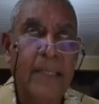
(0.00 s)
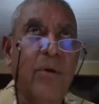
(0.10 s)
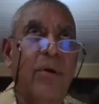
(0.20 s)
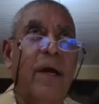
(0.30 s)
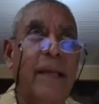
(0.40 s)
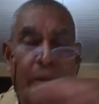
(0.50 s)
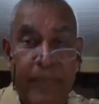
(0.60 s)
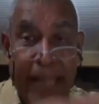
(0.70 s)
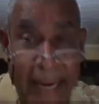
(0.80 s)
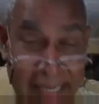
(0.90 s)
So now
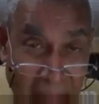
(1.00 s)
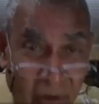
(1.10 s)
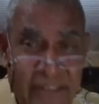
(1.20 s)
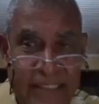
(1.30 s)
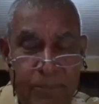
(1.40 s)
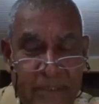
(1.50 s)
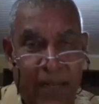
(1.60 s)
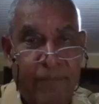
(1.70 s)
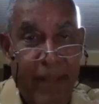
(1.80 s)
the adults themselves,